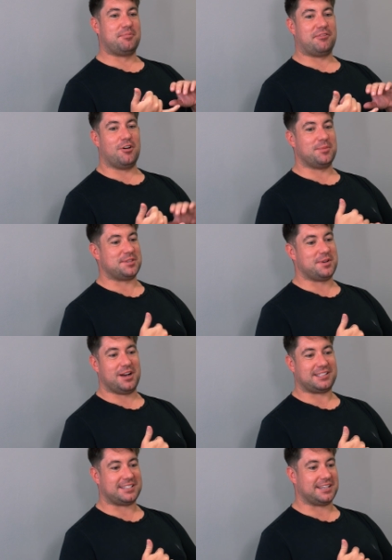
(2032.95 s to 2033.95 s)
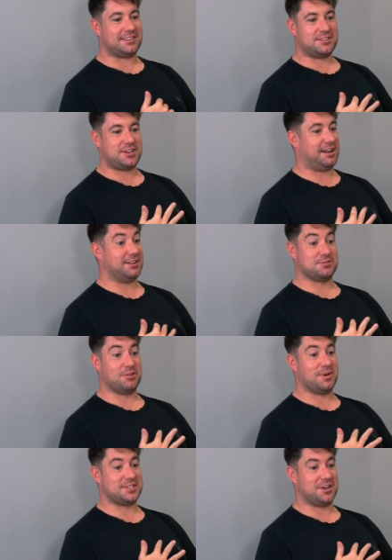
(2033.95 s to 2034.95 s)
performance marketing channels
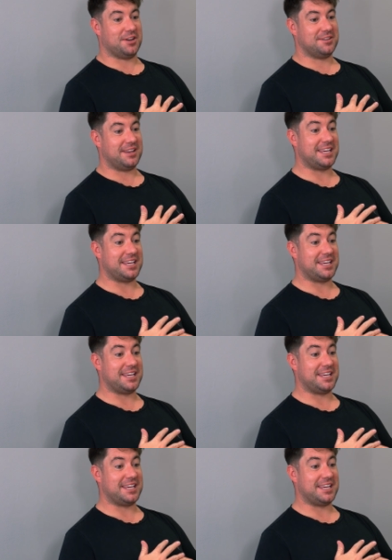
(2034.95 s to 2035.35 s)
are always on.